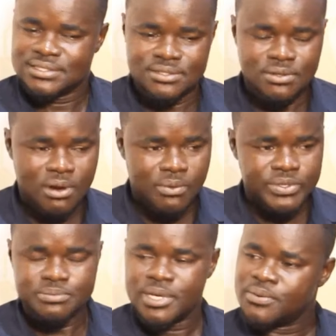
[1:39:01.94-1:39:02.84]
Then
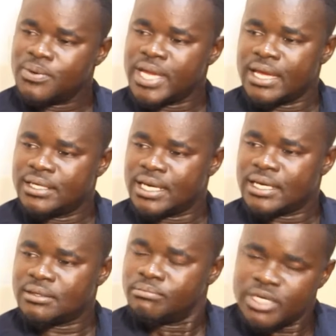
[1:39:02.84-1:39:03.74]
always be an way out
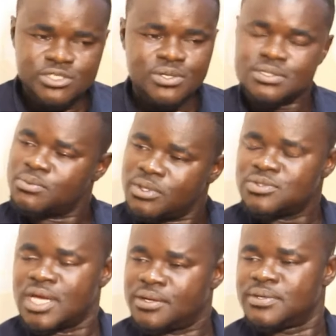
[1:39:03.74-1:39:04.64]
there. Make sure say,
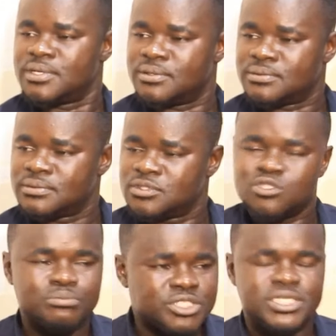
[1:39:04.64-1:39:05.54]
what you are doing, you know,
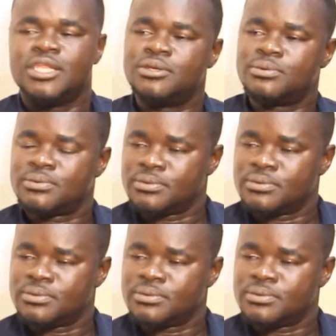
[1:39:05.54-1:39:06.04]
should be genuine.